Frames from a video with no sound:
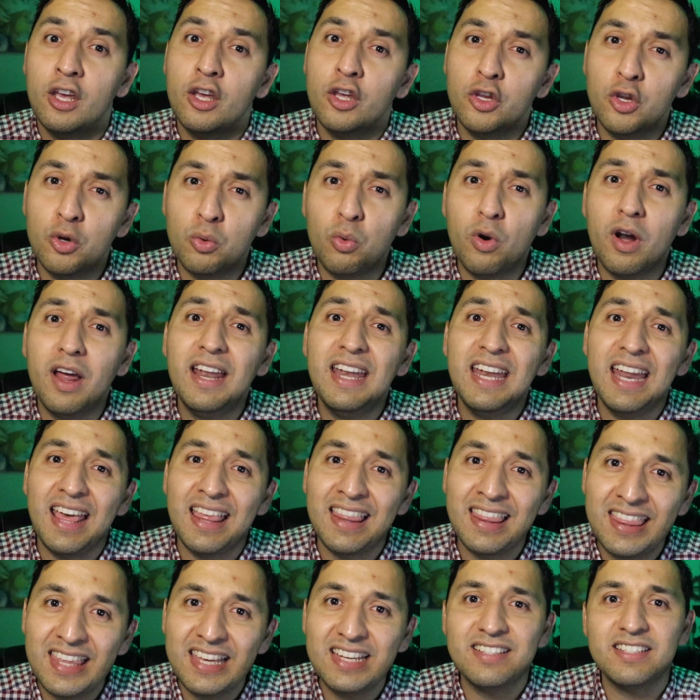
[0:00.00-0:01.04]
You run
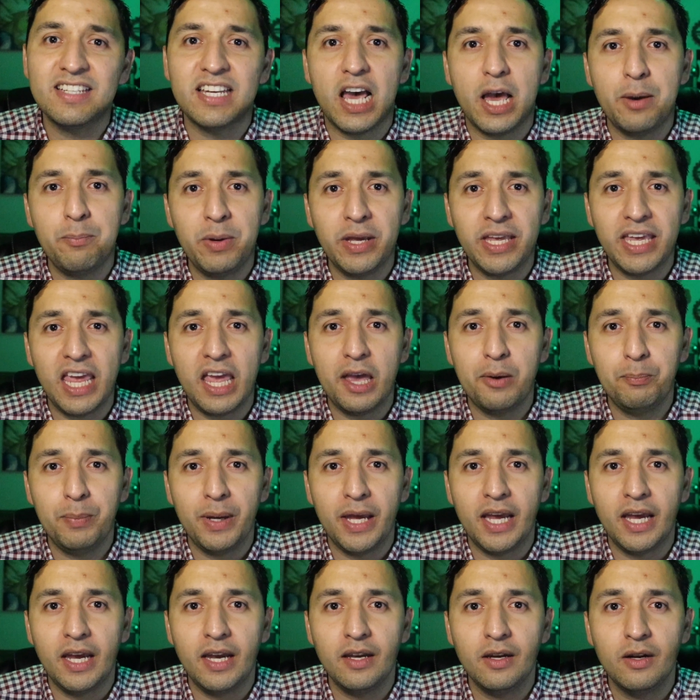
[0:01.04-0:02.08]
this type of
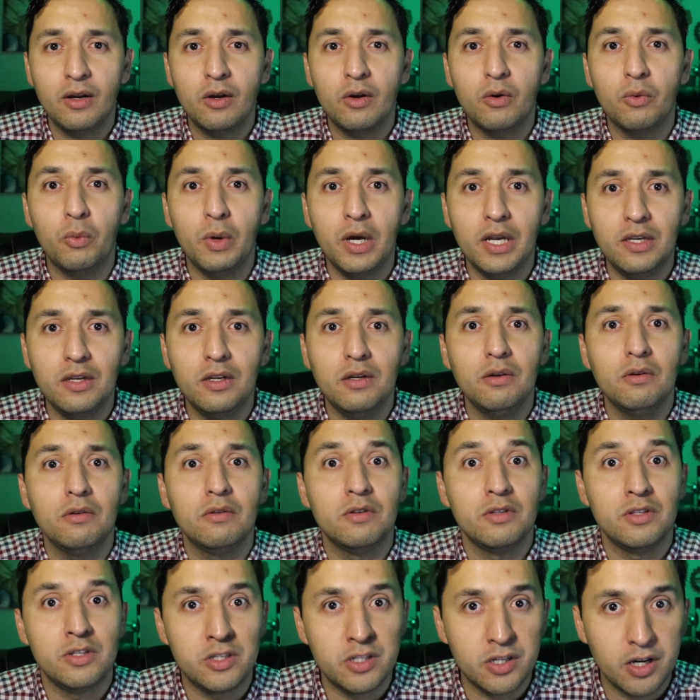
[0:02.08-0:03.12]
campaign when you
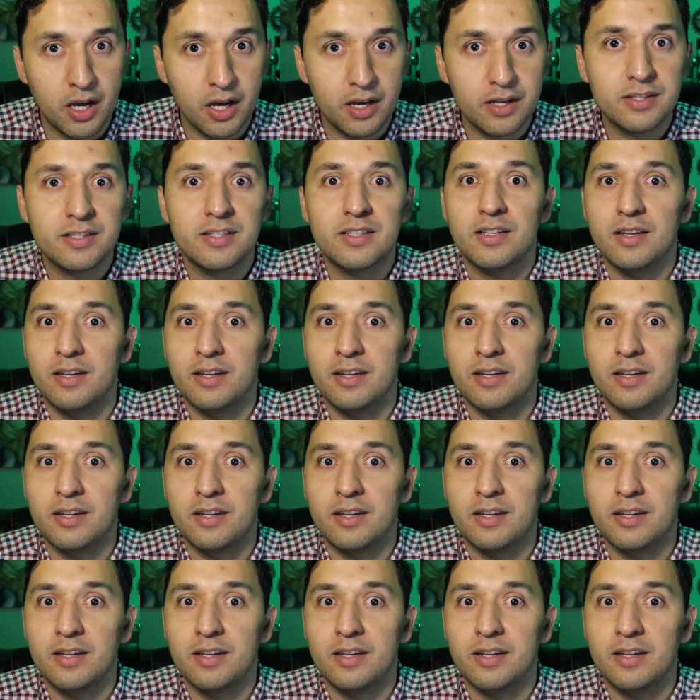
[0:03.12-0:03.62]
just